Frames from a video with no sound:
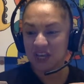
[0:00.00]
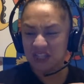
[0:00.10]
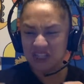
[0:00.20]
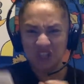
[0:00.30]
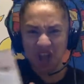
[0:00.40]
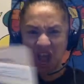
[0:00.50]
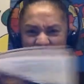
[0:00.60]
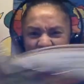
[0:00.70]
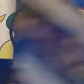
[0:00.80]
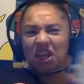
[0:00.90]

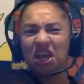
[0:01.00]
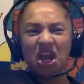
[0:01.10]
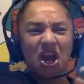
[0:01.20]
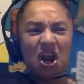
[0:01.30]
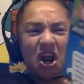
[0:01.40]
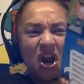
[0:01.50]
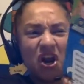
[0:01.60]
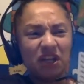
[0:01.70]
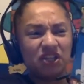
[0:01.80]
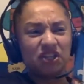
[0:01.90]
Stand
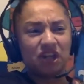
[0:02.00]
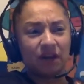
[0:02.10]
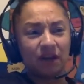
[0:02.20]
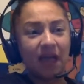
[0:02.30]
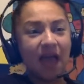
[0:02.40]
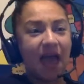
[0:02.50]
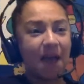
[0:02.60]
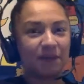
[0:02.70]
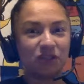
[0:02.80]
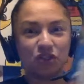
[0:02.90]
clear, he shouted,
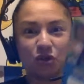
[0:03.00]
and Mr.